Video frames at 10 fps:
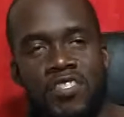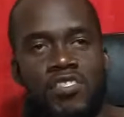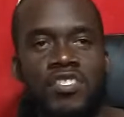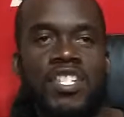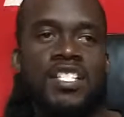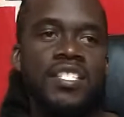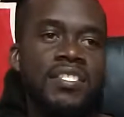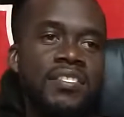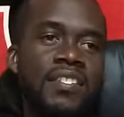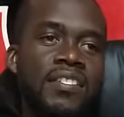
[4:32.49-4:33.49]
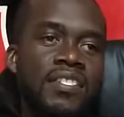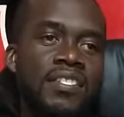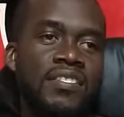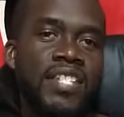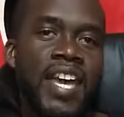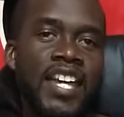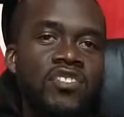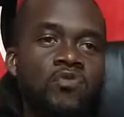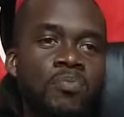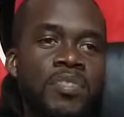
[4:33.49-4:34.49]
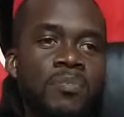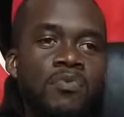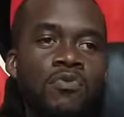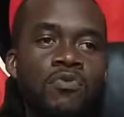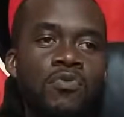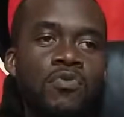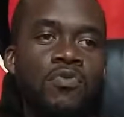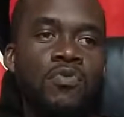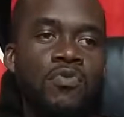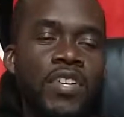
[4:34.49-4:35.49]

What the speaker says: It's killing the actual people who